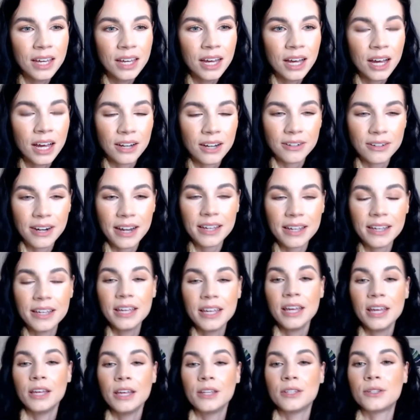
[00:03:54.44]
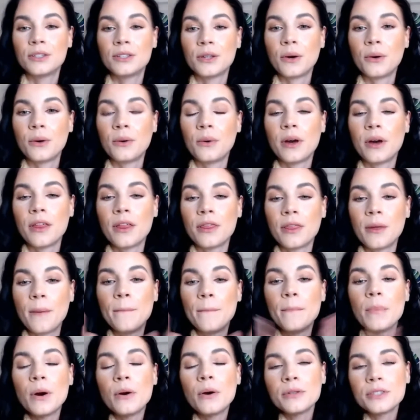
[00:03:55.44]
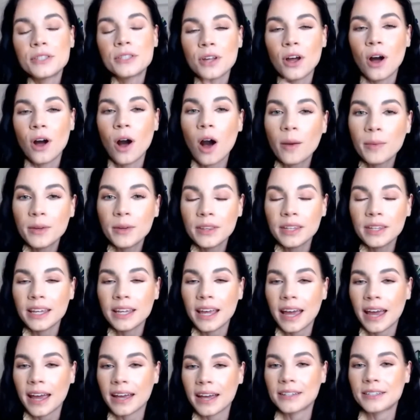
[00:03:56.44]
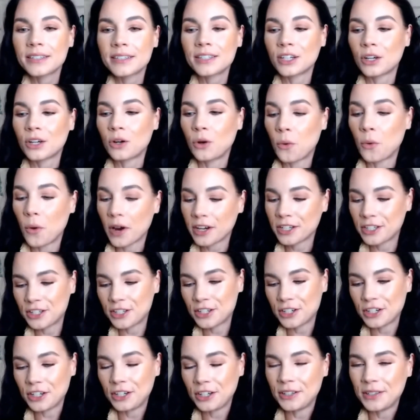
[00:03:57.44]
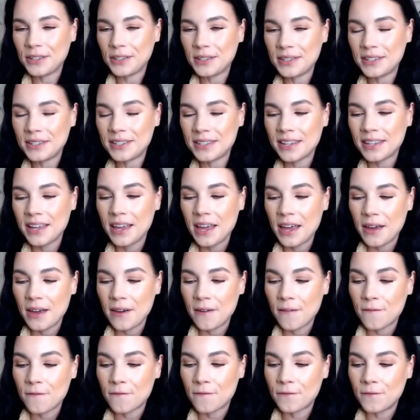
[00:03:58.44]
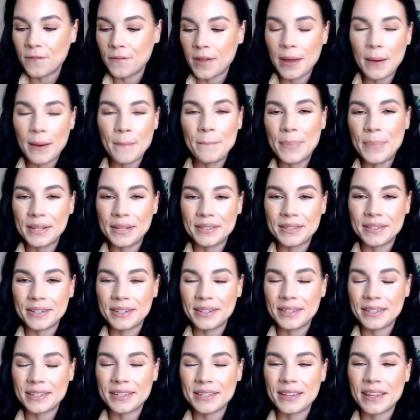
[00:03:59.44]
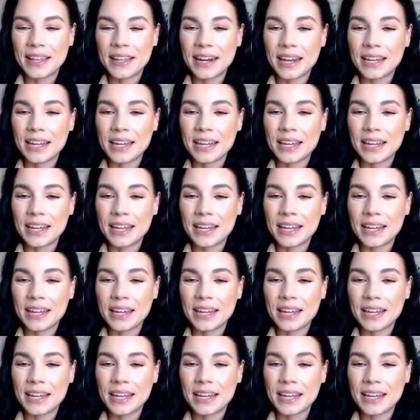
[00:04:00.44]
All right, so the most commonly asked questions in business that I